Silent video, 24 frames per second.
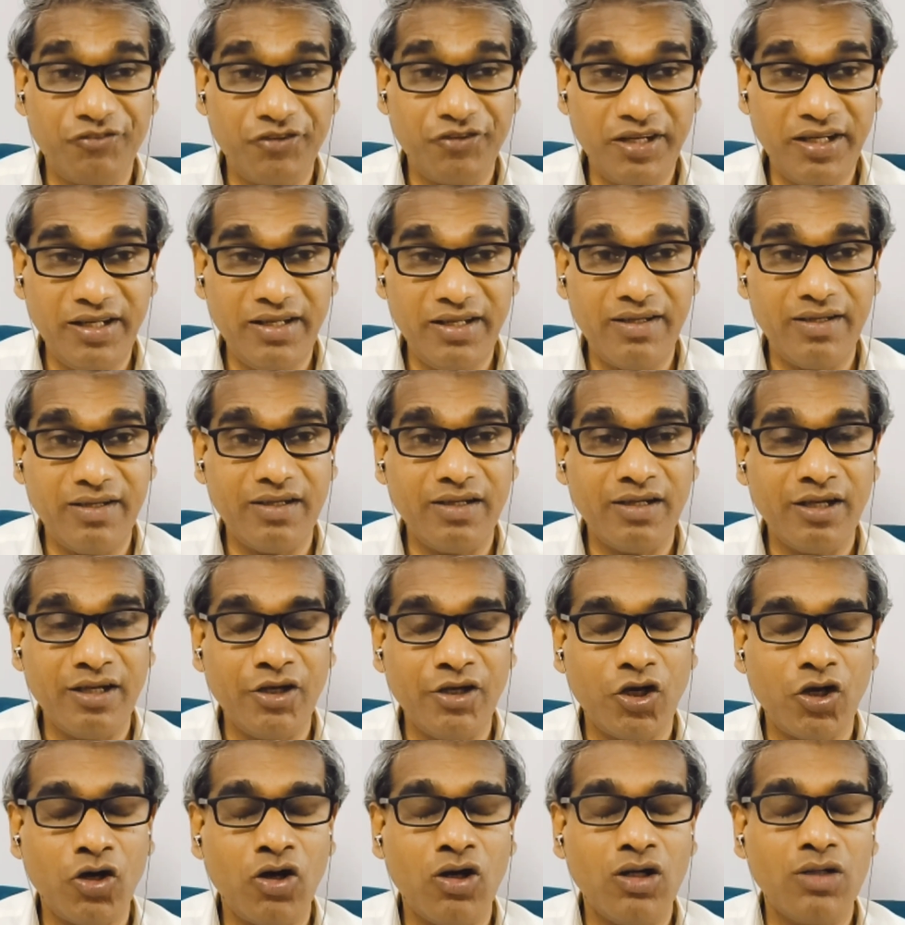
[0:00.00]
free
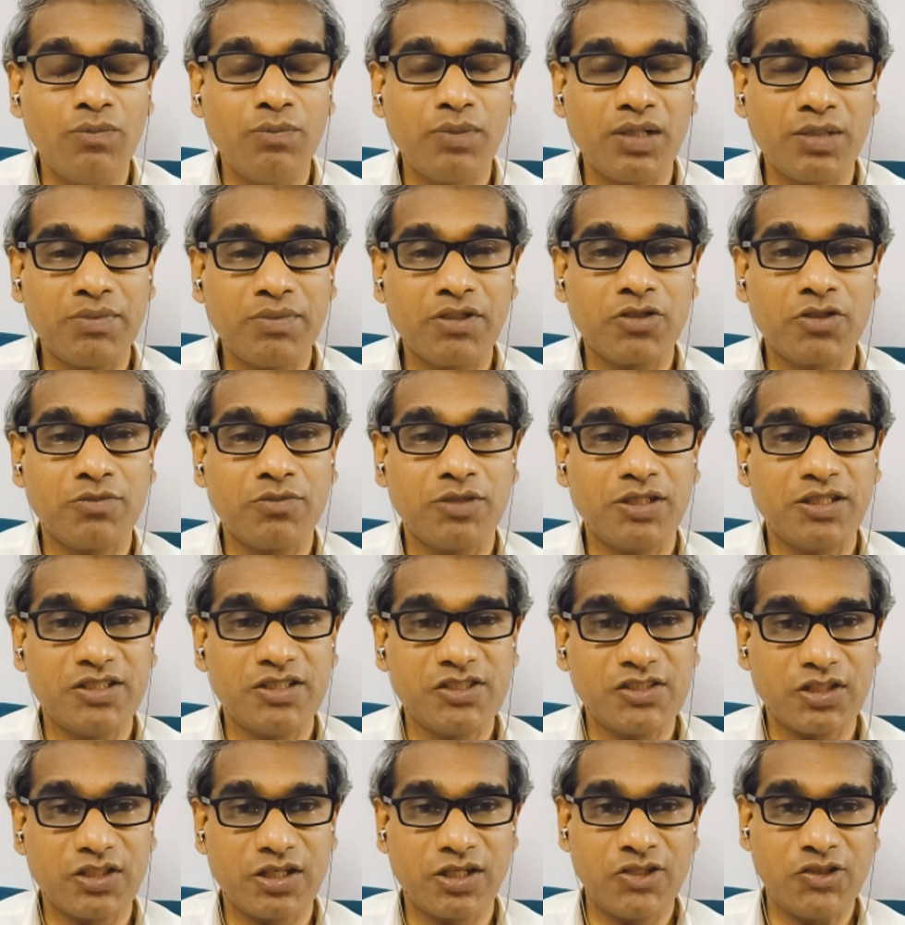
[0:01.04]
in all
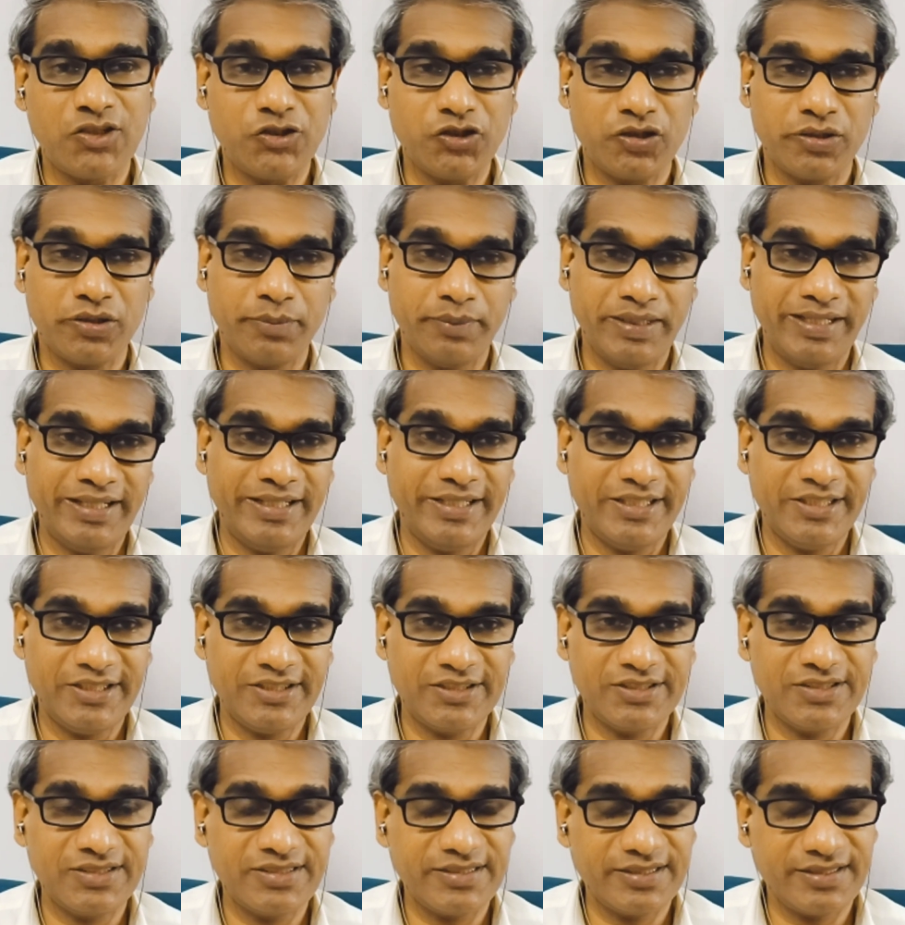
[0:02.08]
Brahmakumari's Rajyog
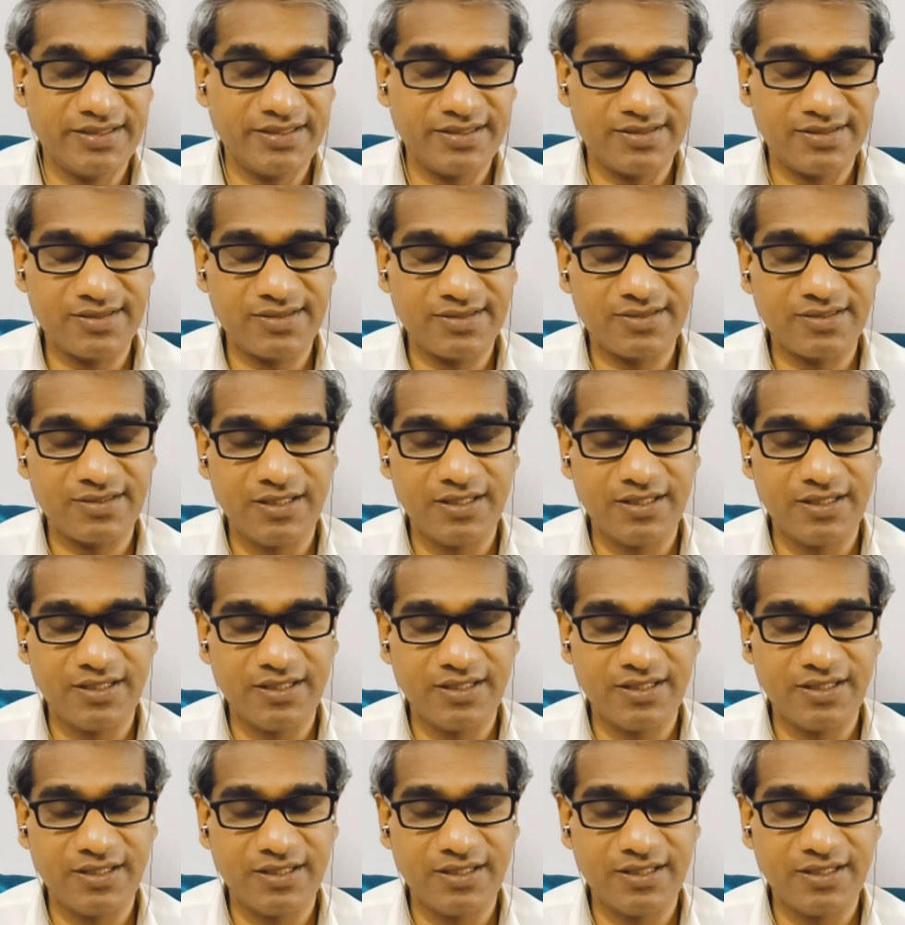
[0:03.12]
meditation center.